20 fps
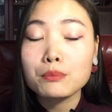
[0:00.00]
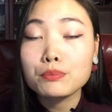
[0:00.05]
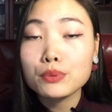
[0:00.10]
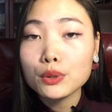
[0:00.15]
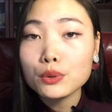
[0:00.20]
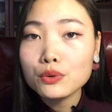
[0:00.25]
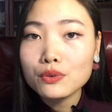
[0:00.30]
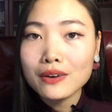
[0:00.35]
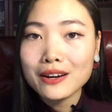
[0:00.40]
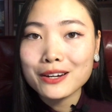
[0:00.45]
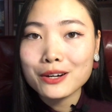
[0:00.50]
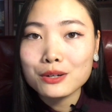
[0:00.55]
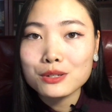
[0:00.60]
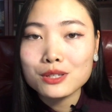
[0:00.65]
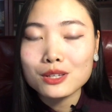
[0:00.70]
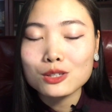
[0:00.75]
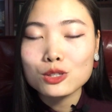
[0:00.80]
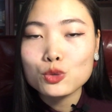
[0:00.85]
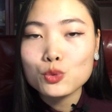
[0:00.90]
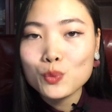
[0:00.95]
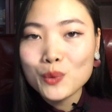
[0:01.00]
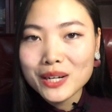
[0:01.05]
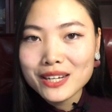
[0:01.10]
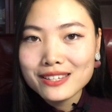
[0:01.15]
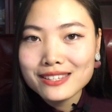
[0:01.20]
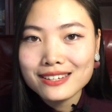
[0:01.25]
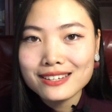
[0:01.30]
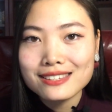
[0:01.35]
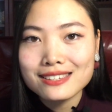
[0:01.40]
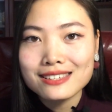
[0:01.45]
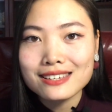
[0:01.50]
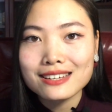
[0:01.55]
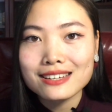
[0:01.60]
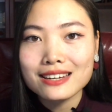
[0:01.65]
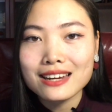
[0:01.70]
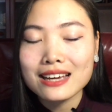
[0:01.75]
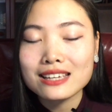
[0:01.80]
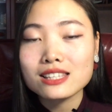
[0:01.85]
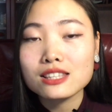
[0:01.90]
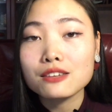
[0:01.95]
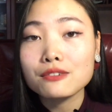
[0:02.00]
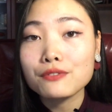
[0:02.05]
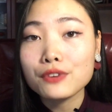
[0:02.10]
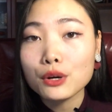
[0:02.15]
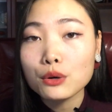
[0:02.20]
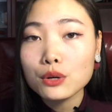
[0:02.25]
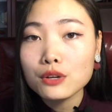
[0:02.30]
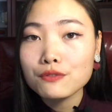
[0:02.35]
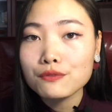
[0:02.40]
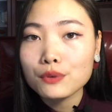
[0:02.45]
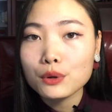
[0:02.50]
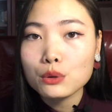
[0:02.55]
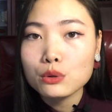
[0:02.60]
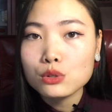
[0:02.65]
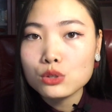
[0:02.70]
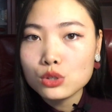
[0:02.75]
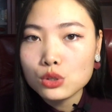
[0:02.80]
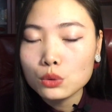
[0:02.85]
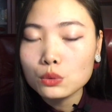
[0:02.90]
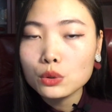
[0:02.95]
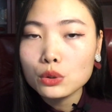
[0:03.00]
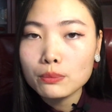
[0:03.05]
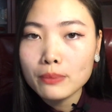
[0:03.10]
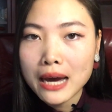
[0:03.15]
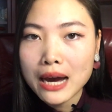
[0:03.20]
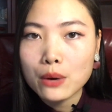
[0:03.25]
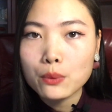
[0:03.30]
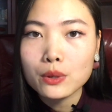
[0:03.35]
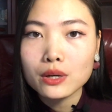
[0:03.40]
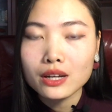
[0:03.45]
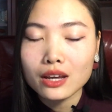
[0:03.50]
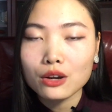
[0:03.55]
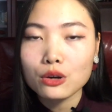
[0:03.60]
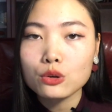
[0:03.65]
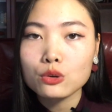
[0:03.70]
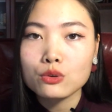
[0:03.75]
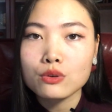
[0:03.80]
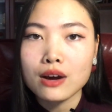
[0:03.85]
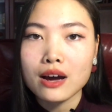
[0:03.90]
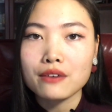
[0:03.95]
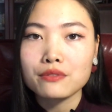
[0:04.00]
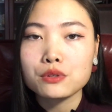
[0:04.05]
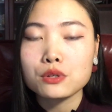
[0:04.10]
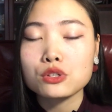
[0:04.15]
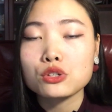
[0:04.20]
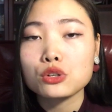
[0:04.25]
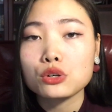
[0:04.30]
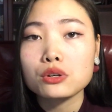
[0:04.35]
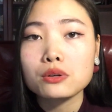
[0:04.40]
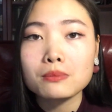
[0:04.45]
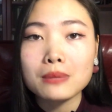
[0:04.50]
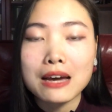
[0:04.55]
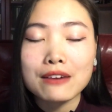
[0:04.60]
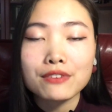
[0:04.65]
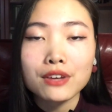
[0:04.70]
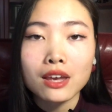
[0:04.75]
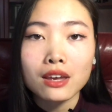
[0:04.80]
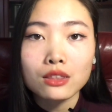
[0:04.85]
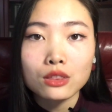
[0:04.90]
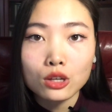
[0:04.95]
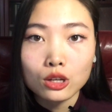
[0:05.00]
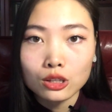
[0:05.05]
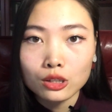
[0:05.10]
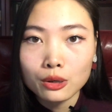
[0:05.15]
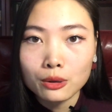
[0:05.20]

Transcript: It broke records in 2016 as the very first solar powered aircraft to circumnavigate the